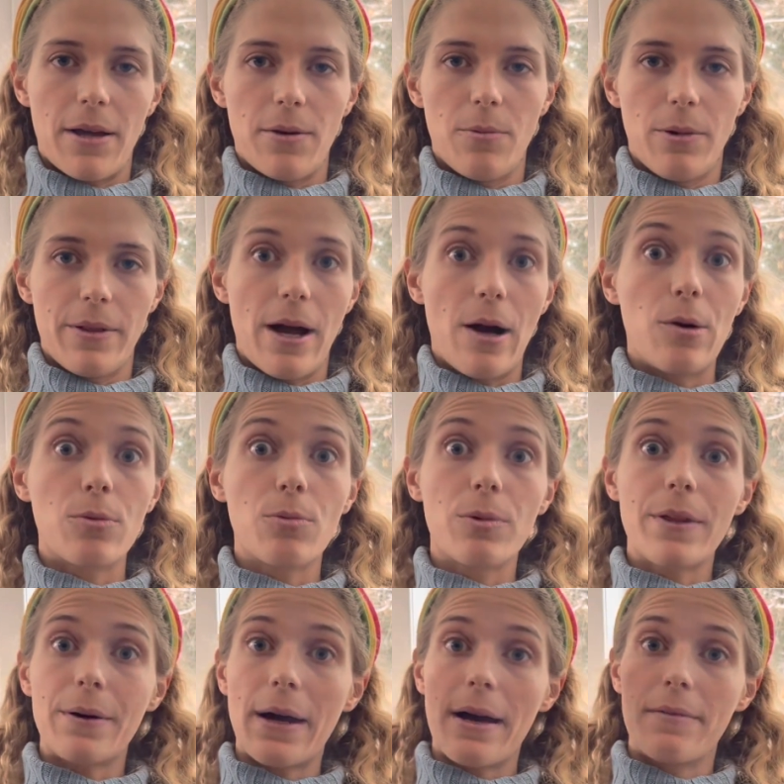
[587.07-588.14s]

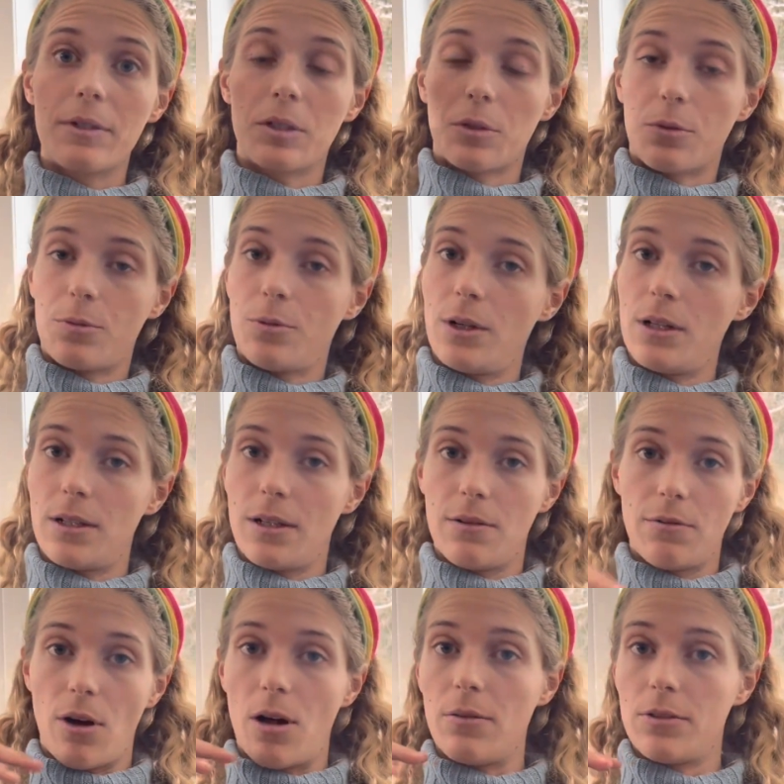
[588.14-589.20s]
without having your foot
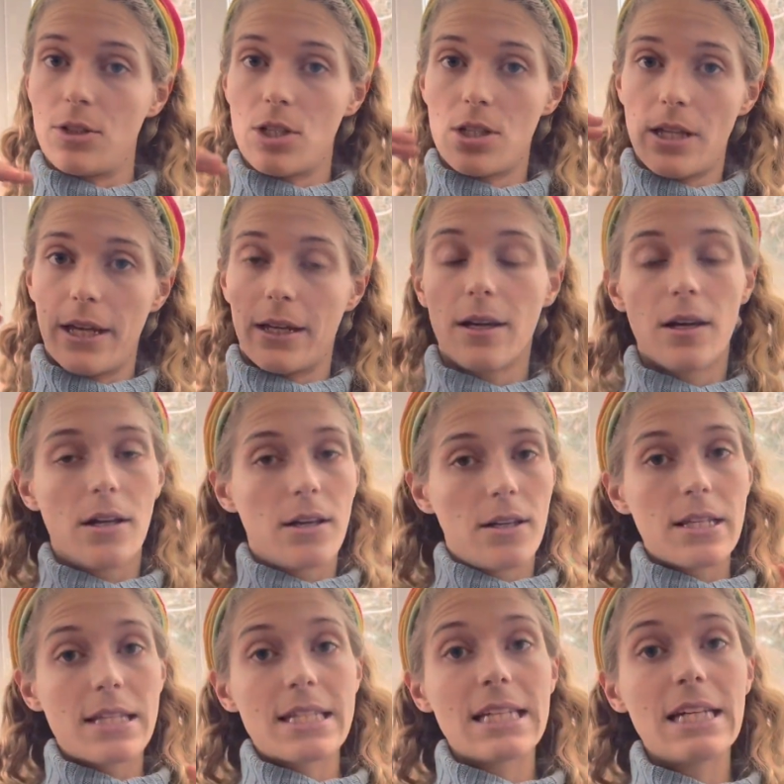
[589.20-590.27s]
involved. Just like
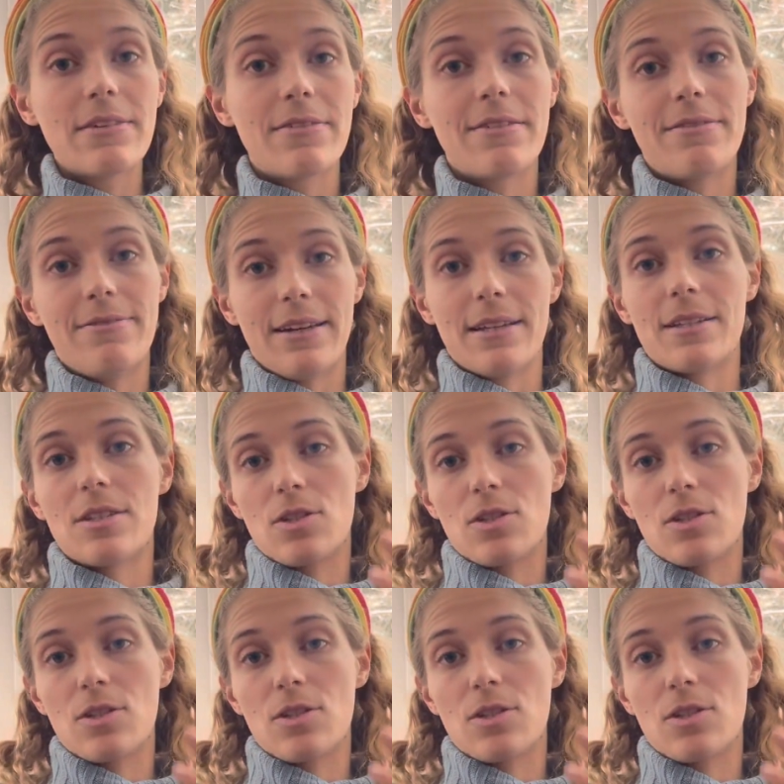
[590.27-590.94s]
see if it fits.